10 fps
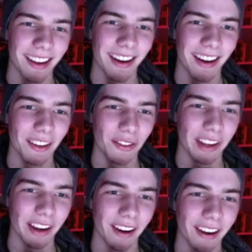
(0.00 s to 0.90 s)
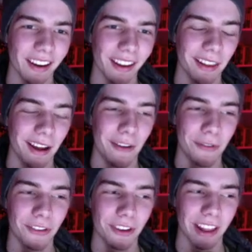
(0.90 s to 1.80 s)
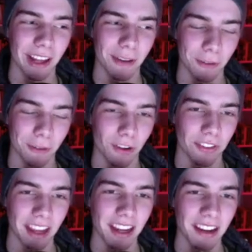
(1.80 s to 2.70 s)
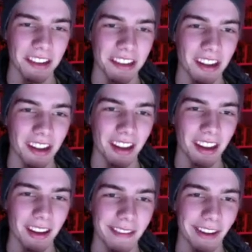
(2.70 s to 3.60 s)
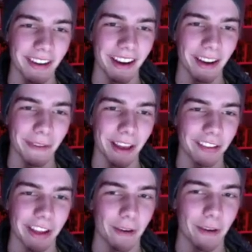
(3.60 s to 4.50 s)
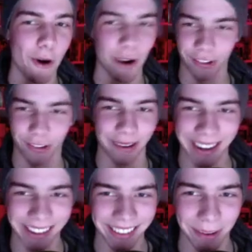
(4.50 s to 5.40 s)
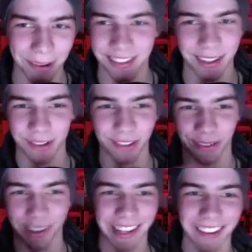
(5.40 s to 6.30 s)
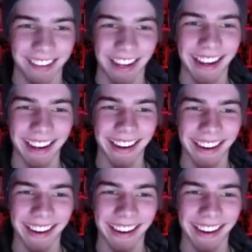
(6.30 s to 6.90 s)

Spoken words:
the singer loves like first takes, even mm-hmm. if he has like a voice crack, they would still just release it.